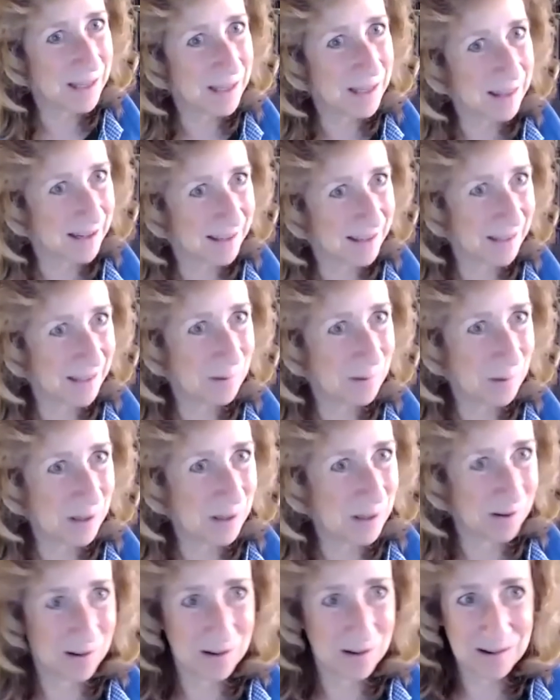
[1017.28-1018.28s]
that I think we
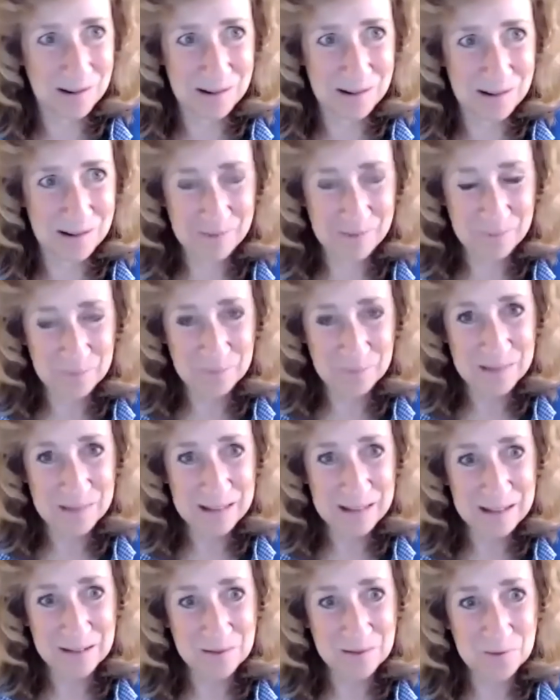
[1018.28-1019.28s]
all
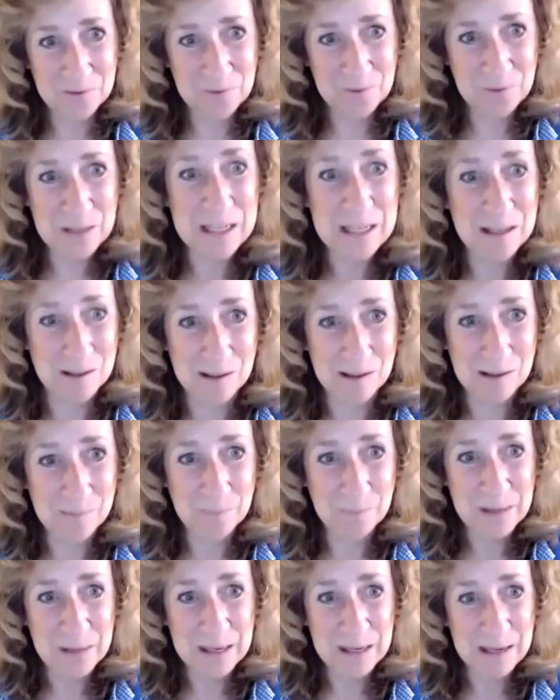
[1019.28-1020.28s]
feel.
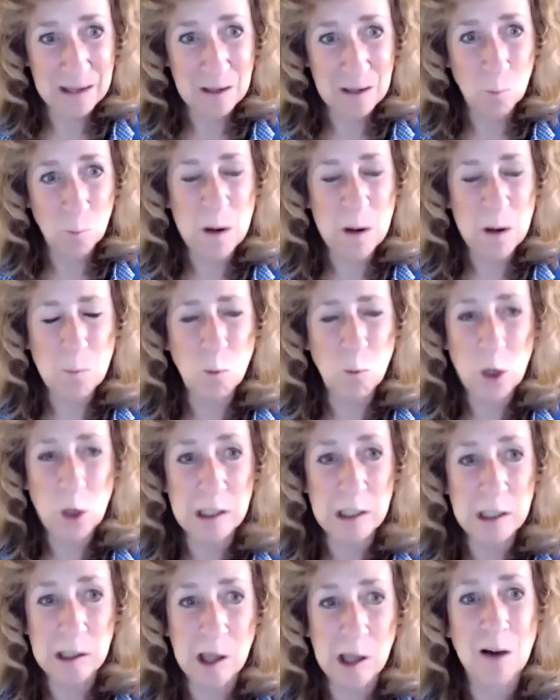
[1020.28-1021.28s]
Mm-hmm. We would
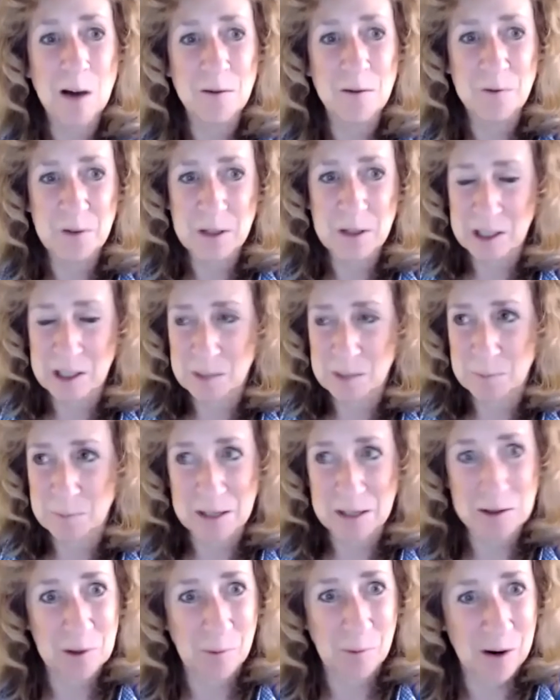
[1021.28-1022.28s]
love to
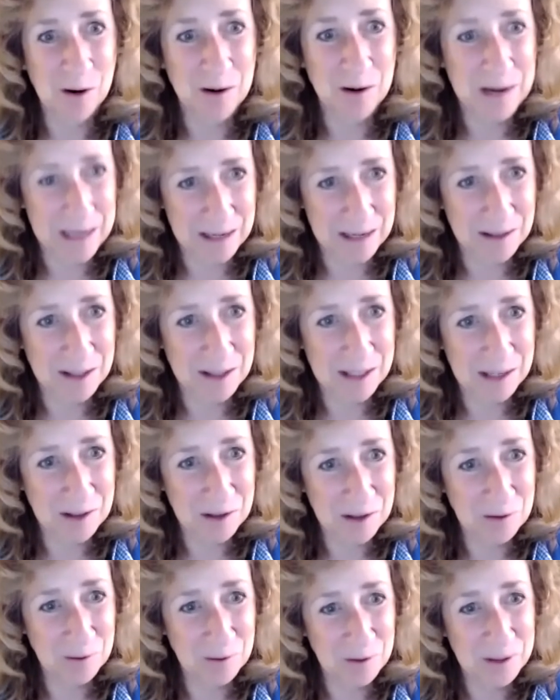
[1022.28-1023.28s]
speak to our
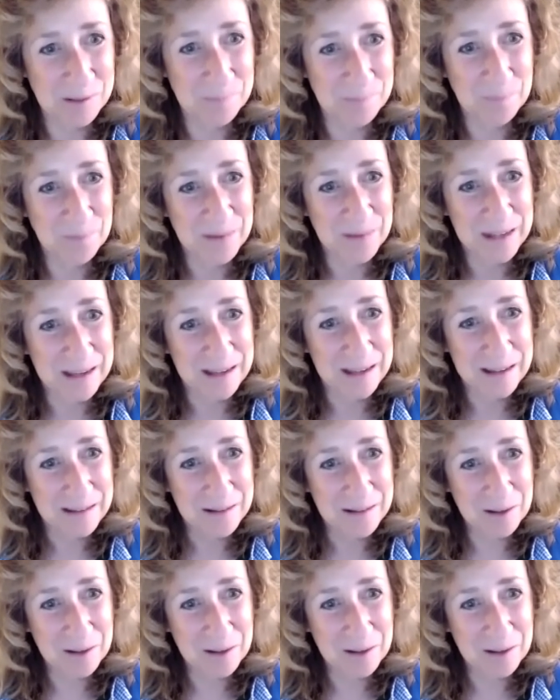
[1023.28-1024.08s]
ancestors. Right,